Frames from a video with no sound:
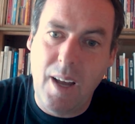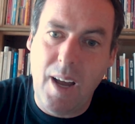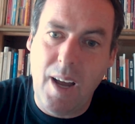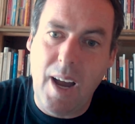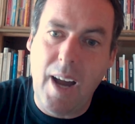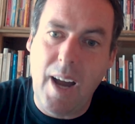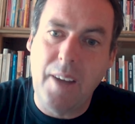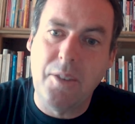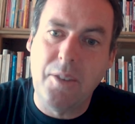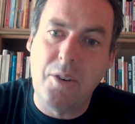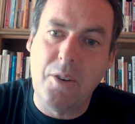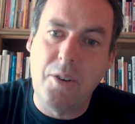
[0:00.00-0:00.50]

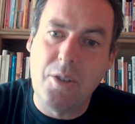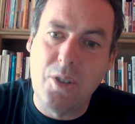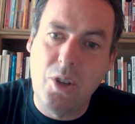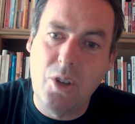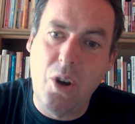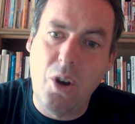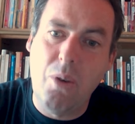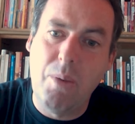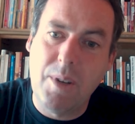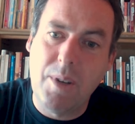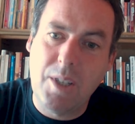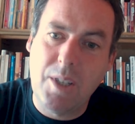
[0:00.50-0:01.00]
And there's
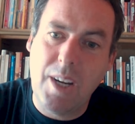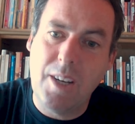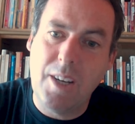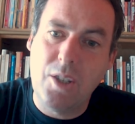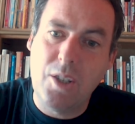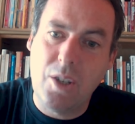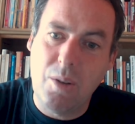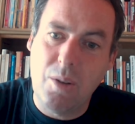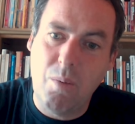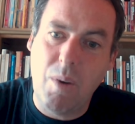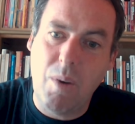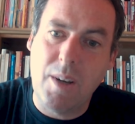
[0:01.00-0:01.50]
no
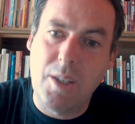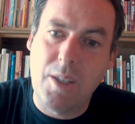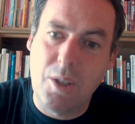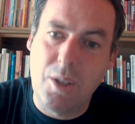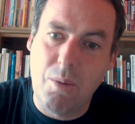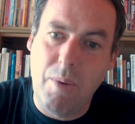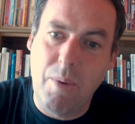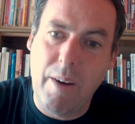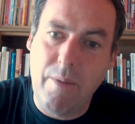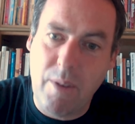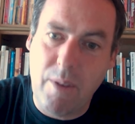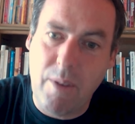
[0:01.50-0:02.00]
attention
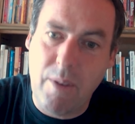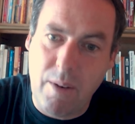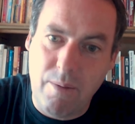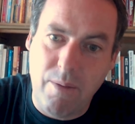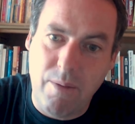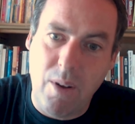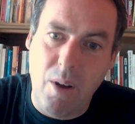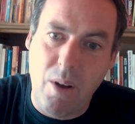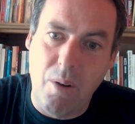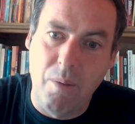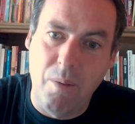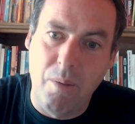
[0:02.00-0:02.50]
whatsoever on
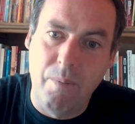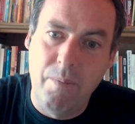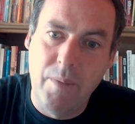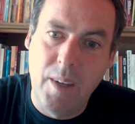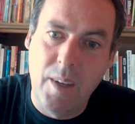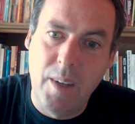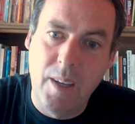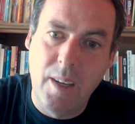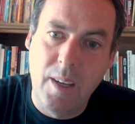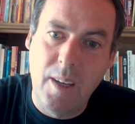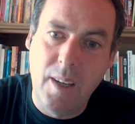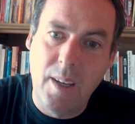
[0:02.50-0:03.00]
flow.
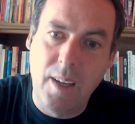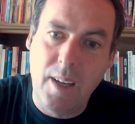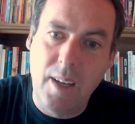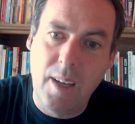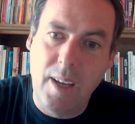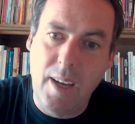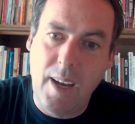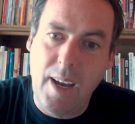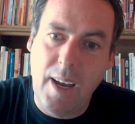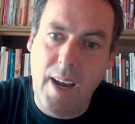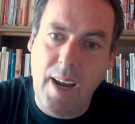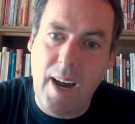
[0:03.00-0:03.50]

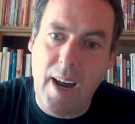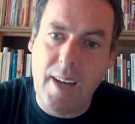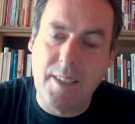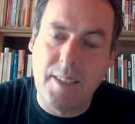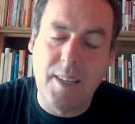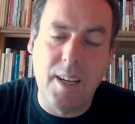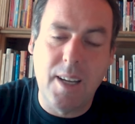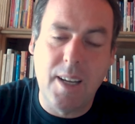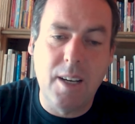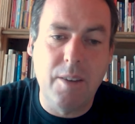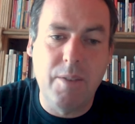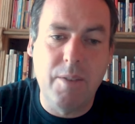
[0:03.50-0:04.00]
Has
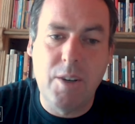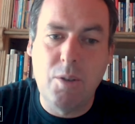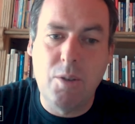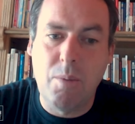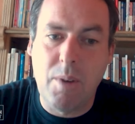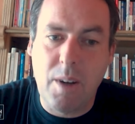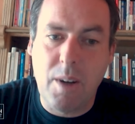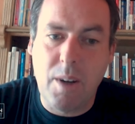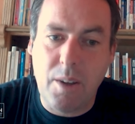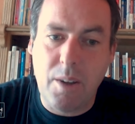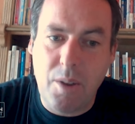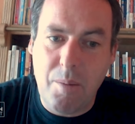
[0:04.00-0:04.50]
the individual
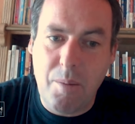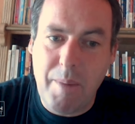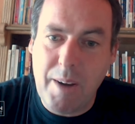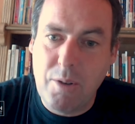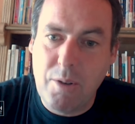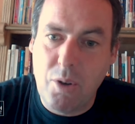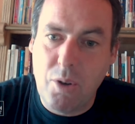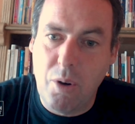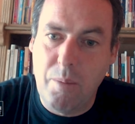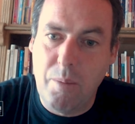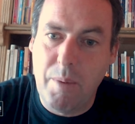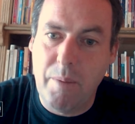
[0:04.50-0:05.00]
got their mouth
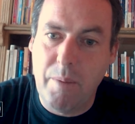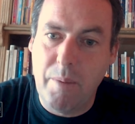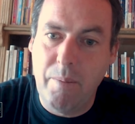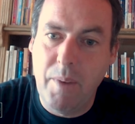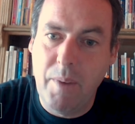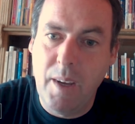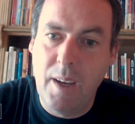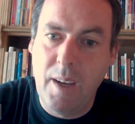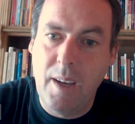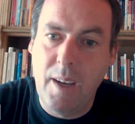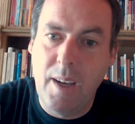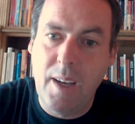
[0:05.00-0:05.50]
open?
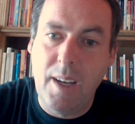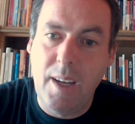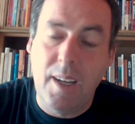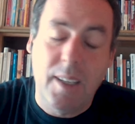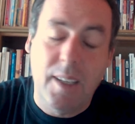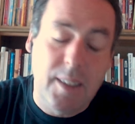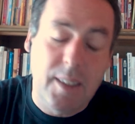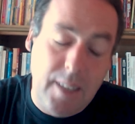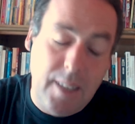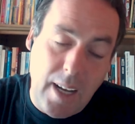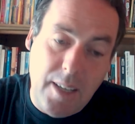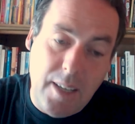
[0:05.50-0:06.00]

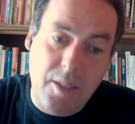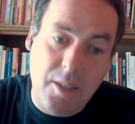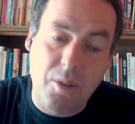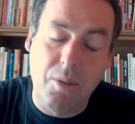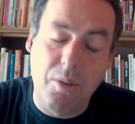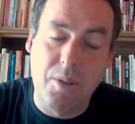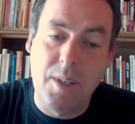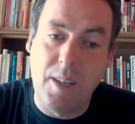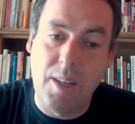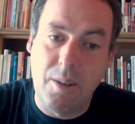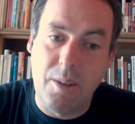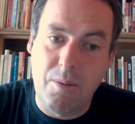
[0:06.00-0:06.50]
That's going
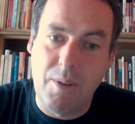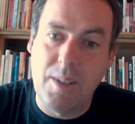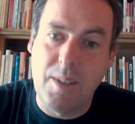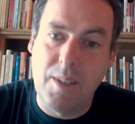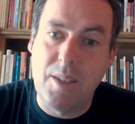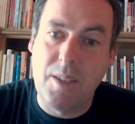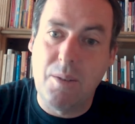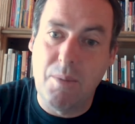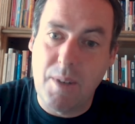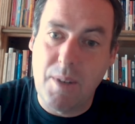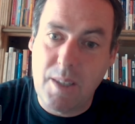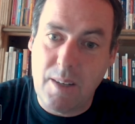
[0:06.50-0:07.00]
to increase
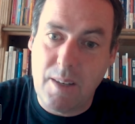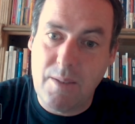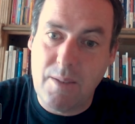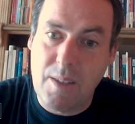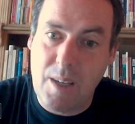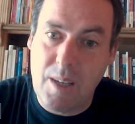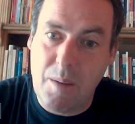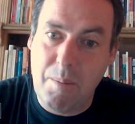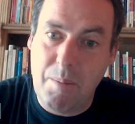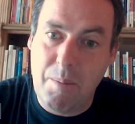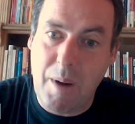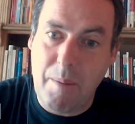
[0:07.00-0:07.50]
the risk of
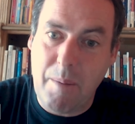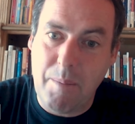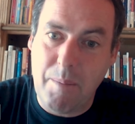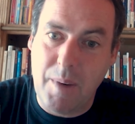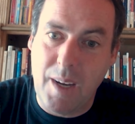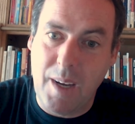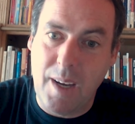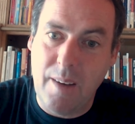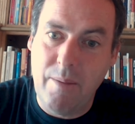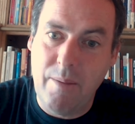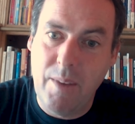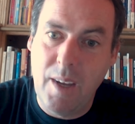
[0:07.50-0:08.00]
sleep
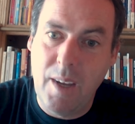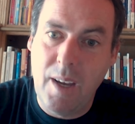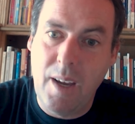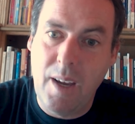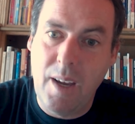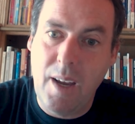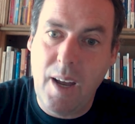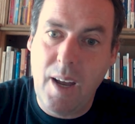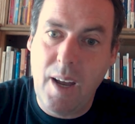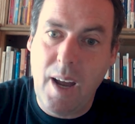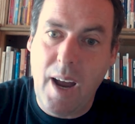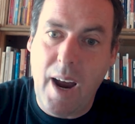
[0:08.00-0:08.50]
apnea.
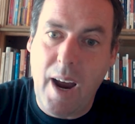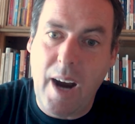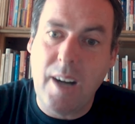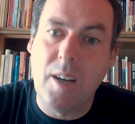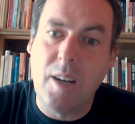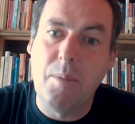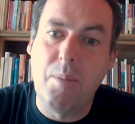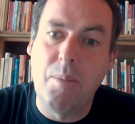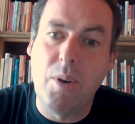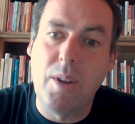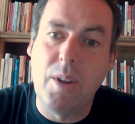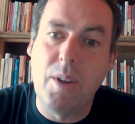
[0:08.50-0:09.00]
Are they
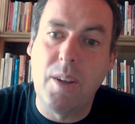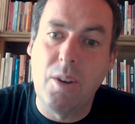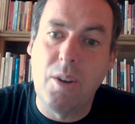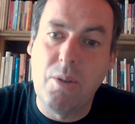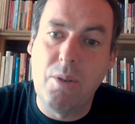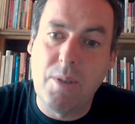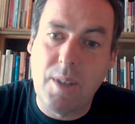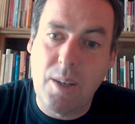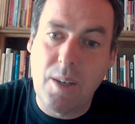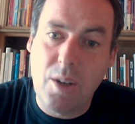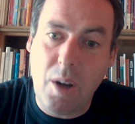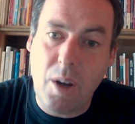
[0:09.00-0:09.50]
breathing
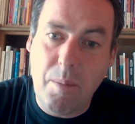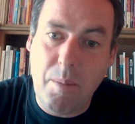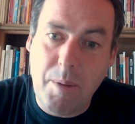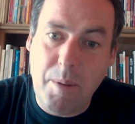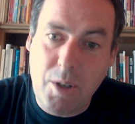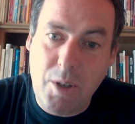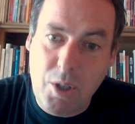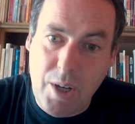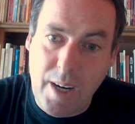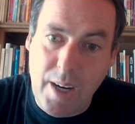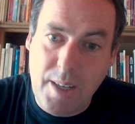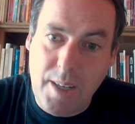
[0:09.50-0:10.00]
using the upper
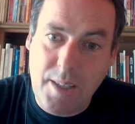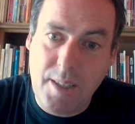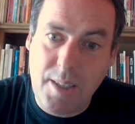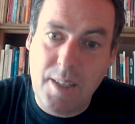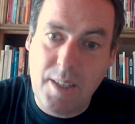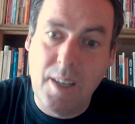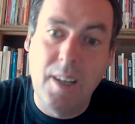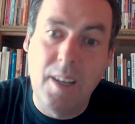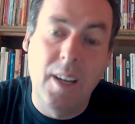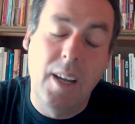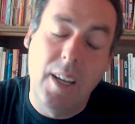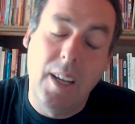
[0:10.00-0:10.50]
chest?
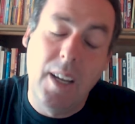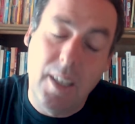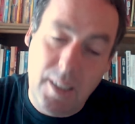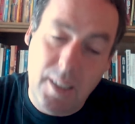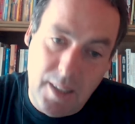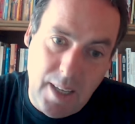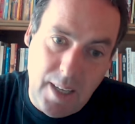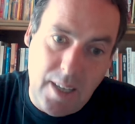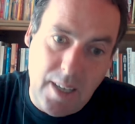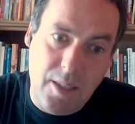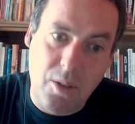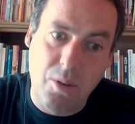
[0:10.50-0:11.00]

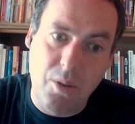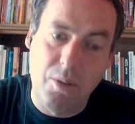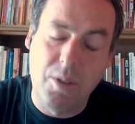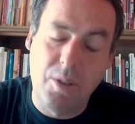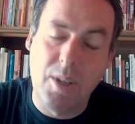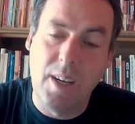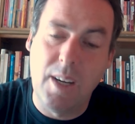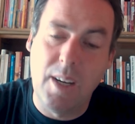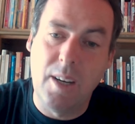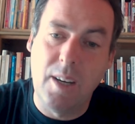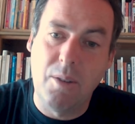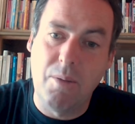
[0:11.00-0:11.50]
That's going
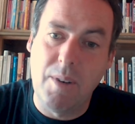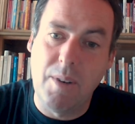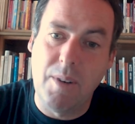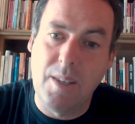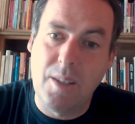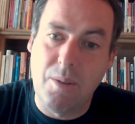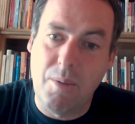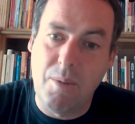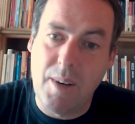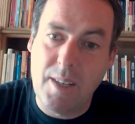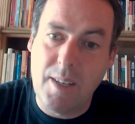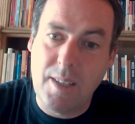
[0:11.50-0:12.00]
to increase
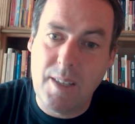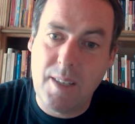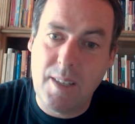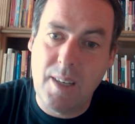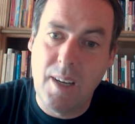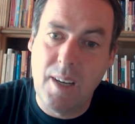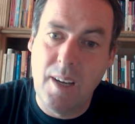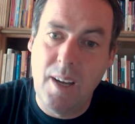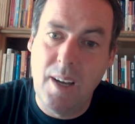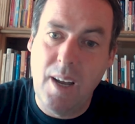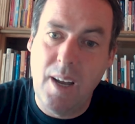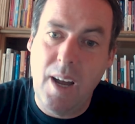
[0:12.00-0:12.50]
the risk.
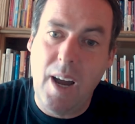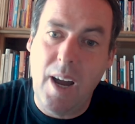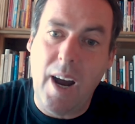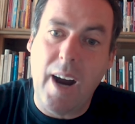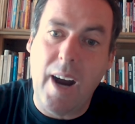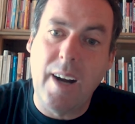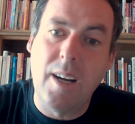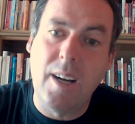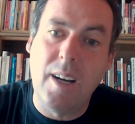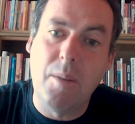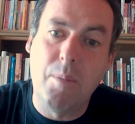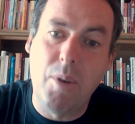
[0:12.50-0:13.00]

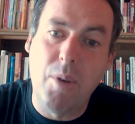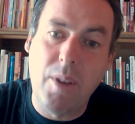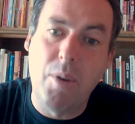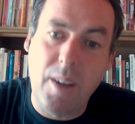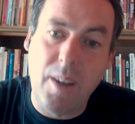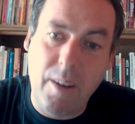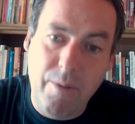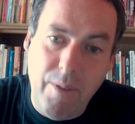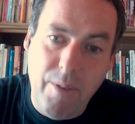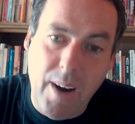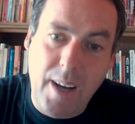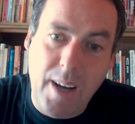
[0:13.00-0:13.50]
Are they breathing
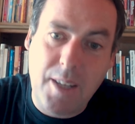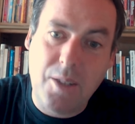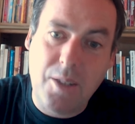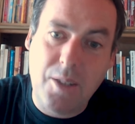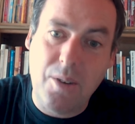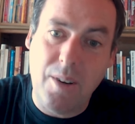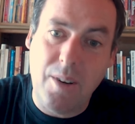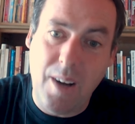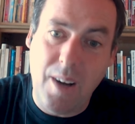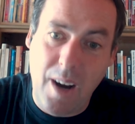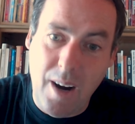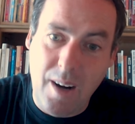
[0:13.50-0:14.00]
faster
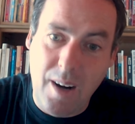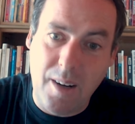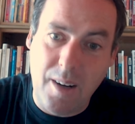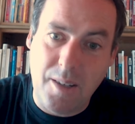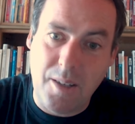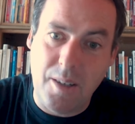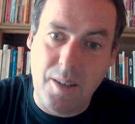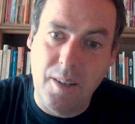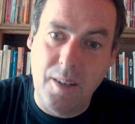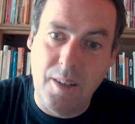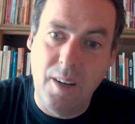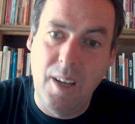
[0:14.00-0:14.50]
and
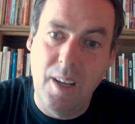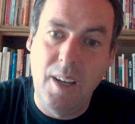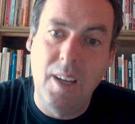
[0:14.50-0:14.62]
harder?